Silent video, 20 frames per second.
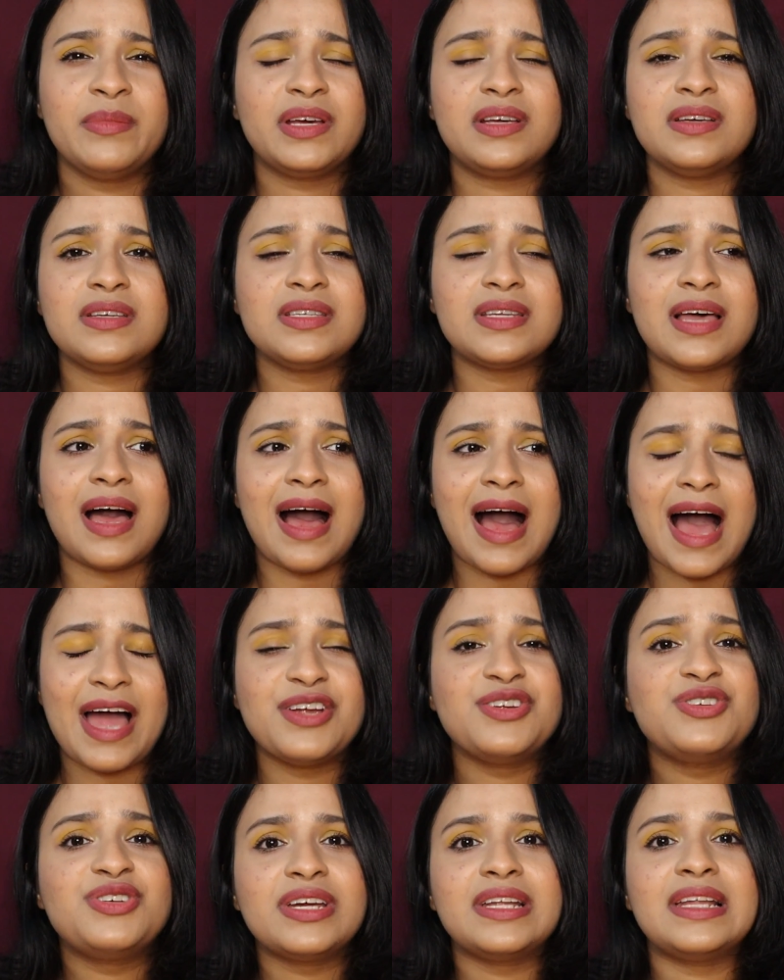because
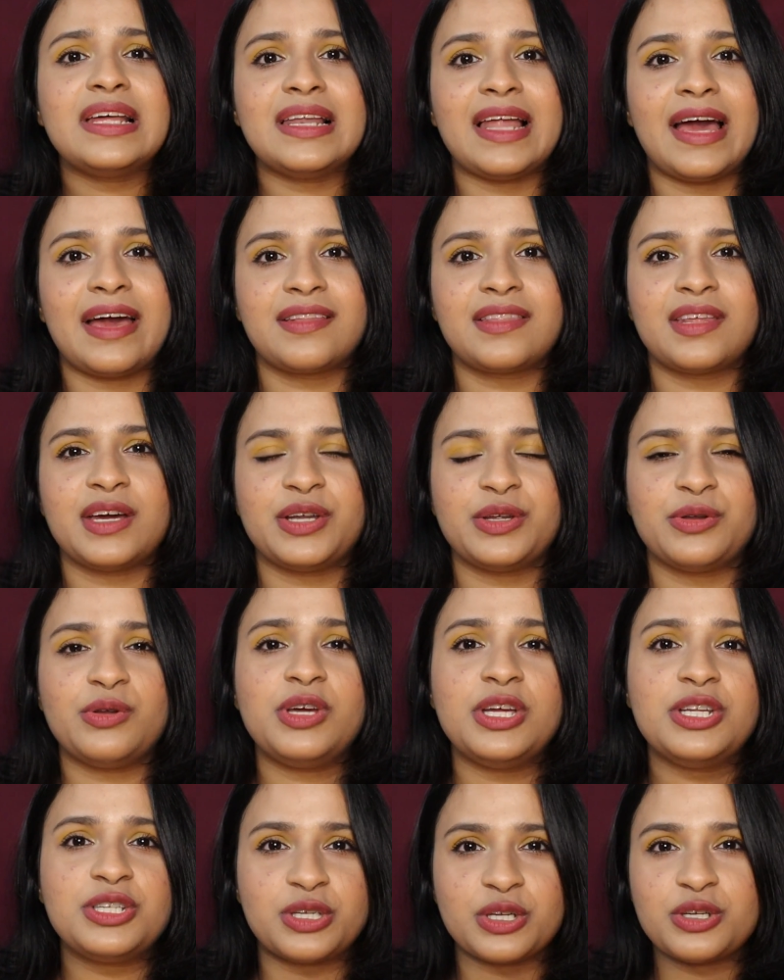I really like their, you know,
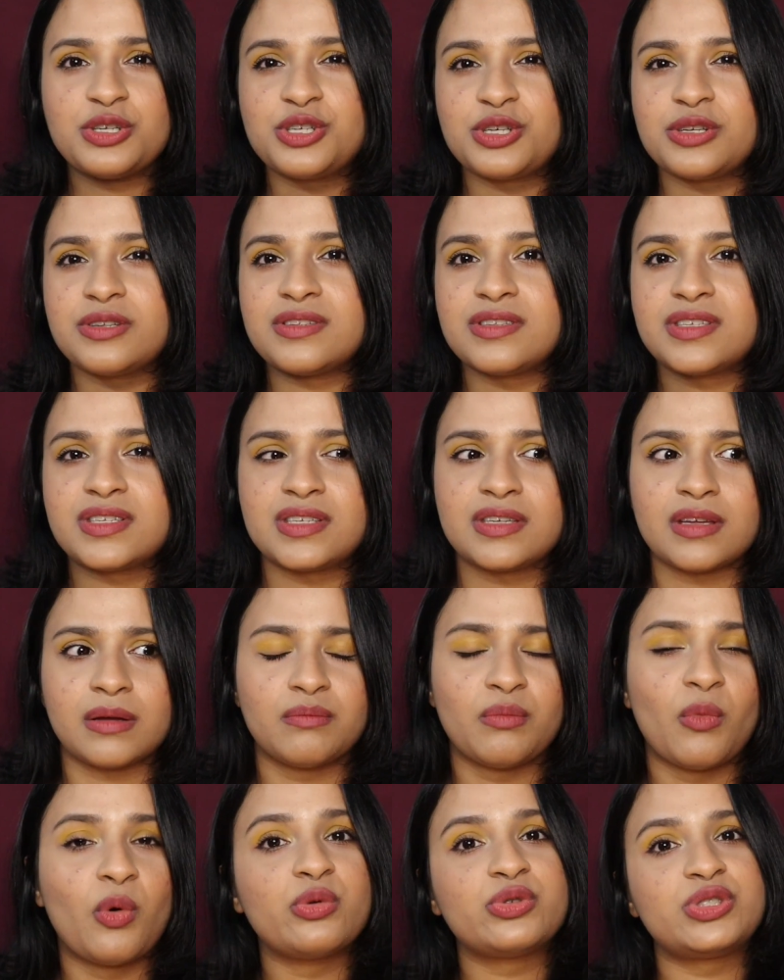intentions,
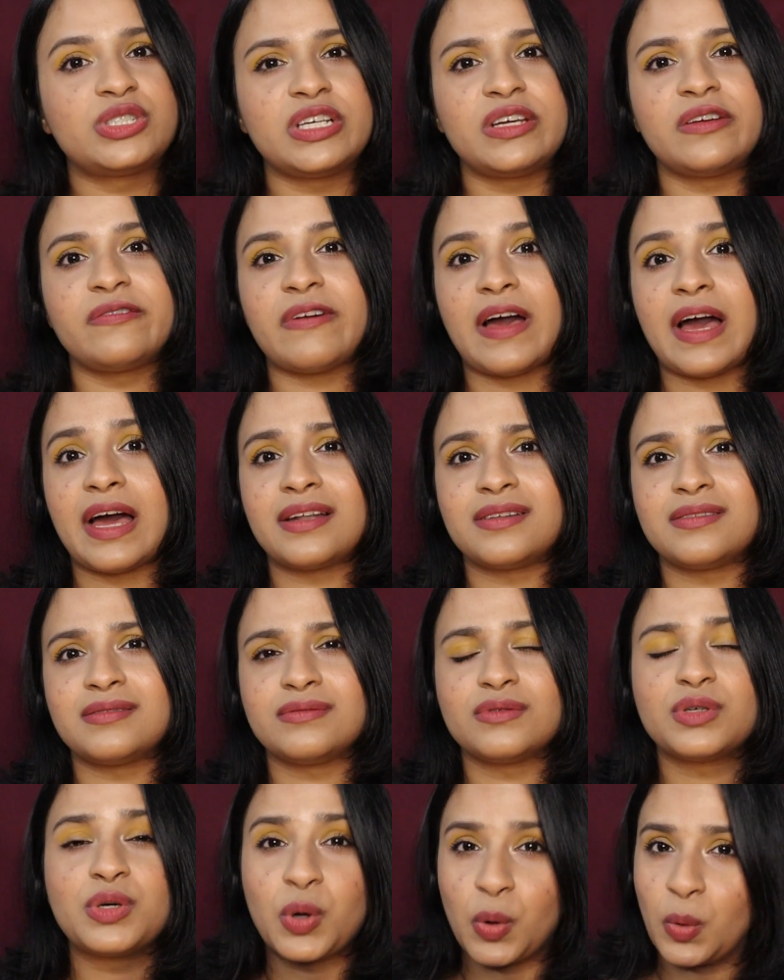motive
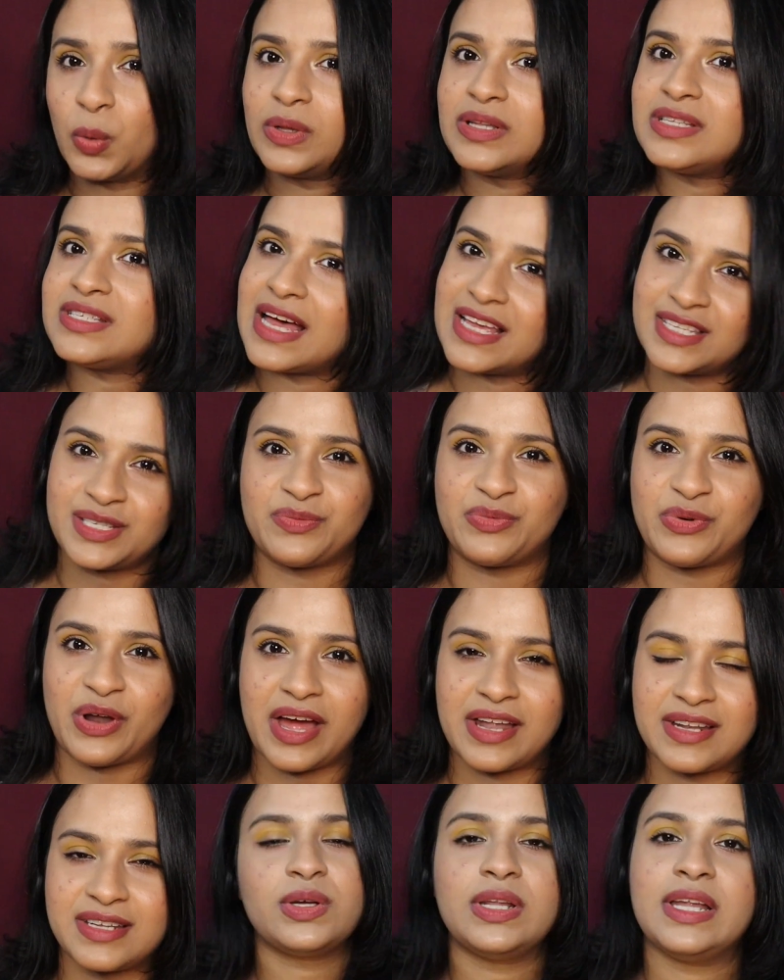and goals as a
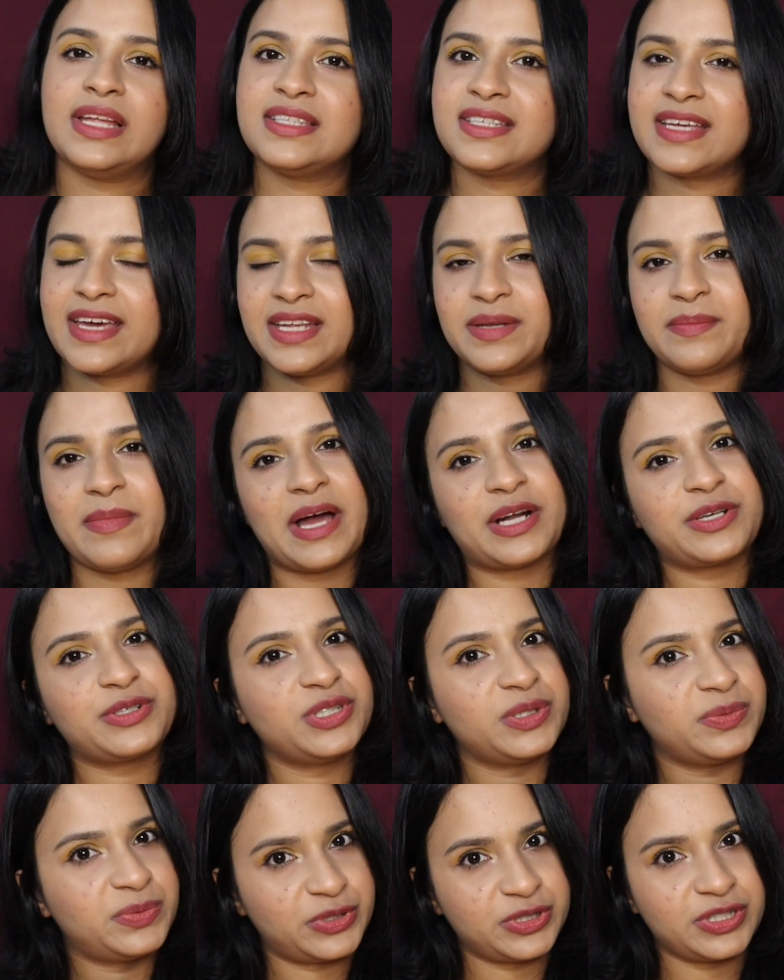brand. So let's get back
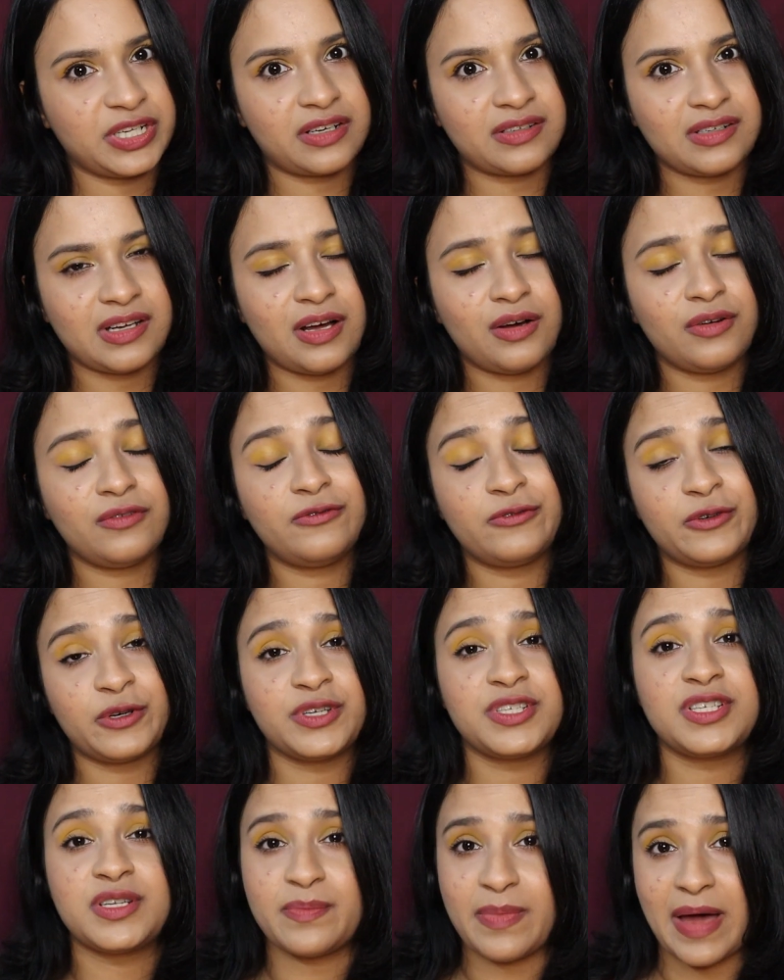to the product now.
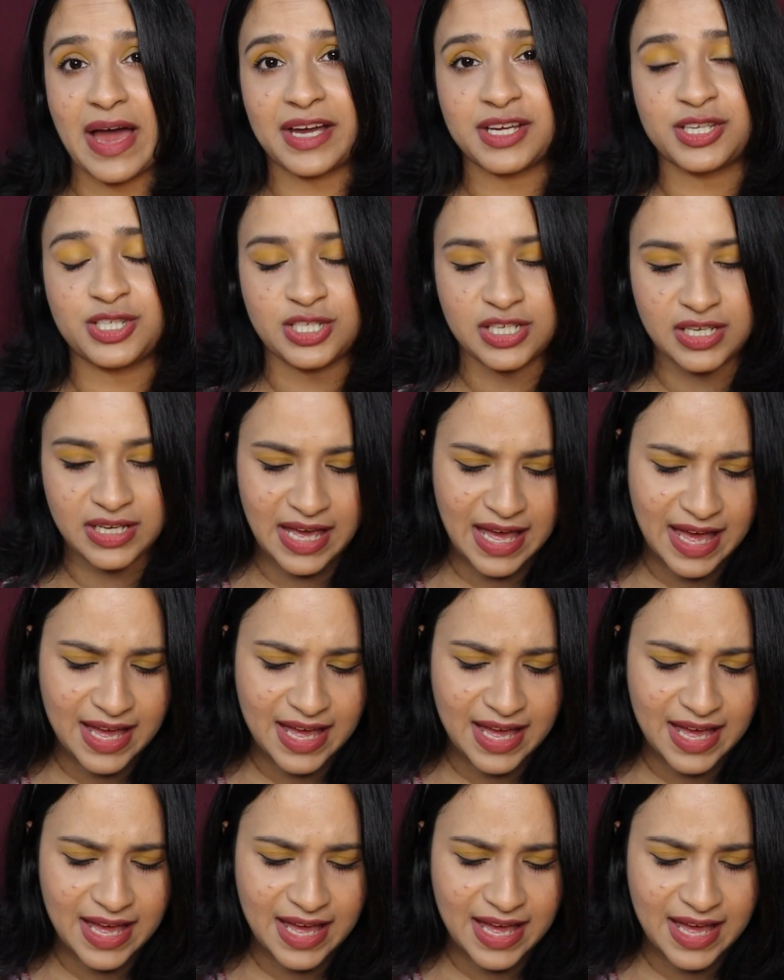First, packaging.